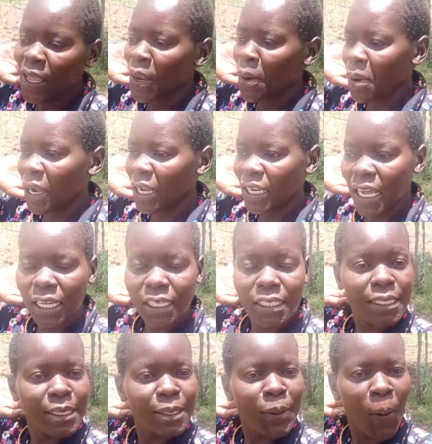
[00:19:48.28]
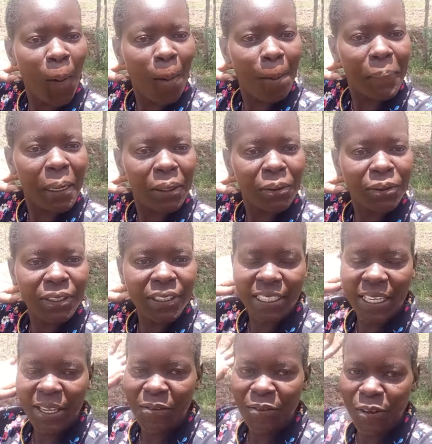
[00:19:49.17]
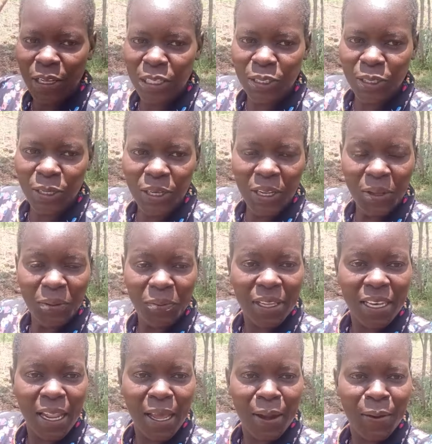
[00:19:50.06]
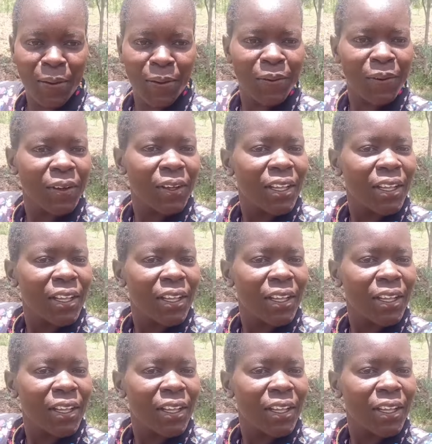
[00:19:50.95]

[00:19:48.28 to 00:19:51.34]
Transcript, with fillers: in my dad's compound. If you are joining me now,